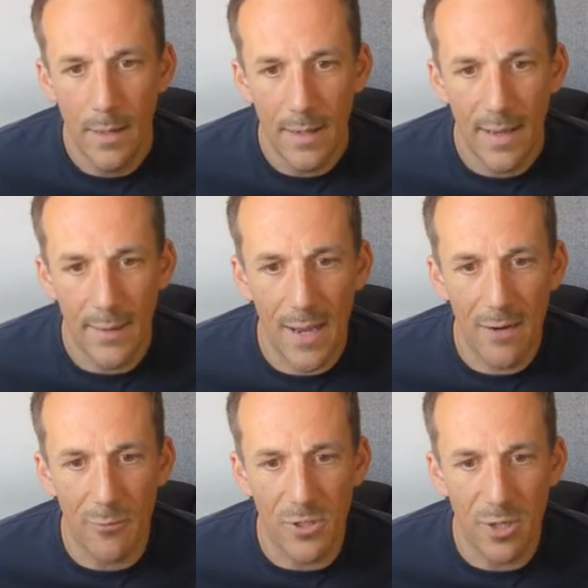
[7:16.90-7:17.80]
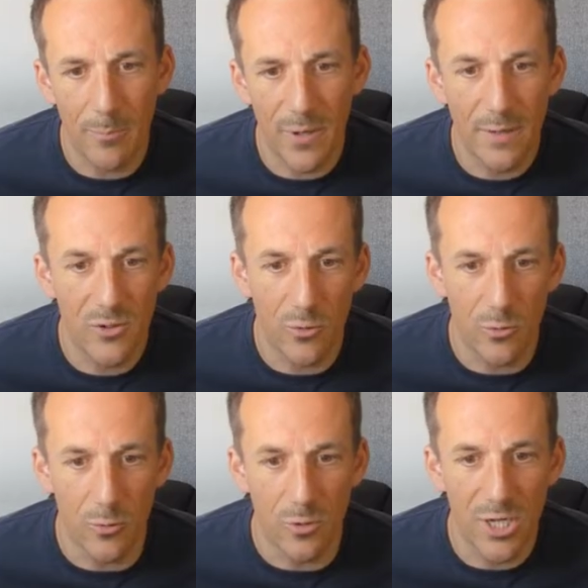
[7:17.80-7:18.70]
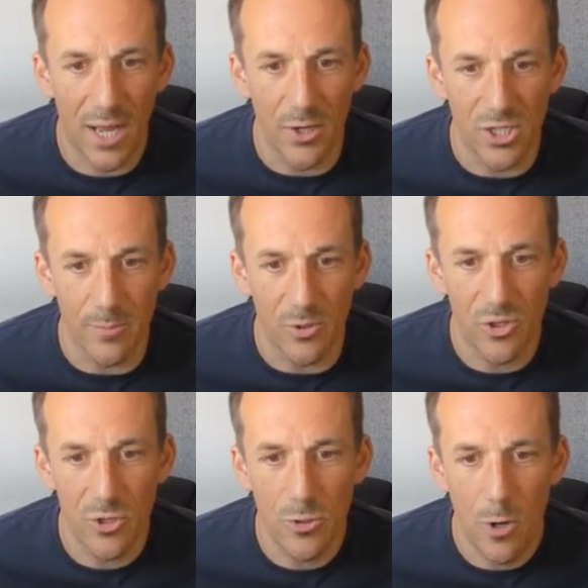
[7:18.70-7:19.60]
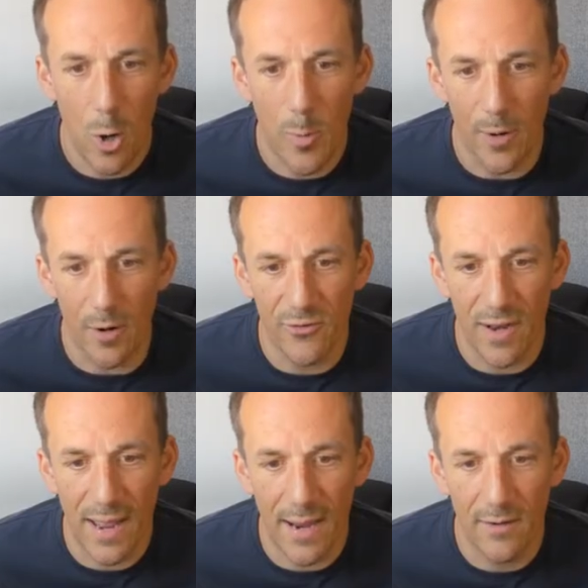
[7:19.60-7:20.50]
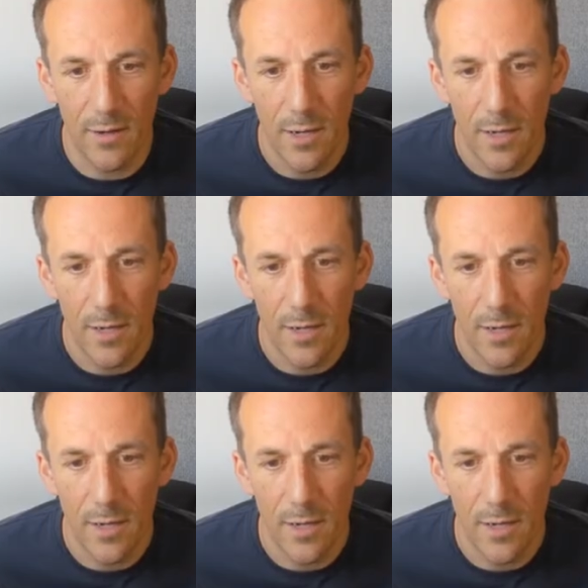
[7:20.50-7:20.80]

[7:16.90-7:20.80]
Again, if we jump into challenge number 2, open our select,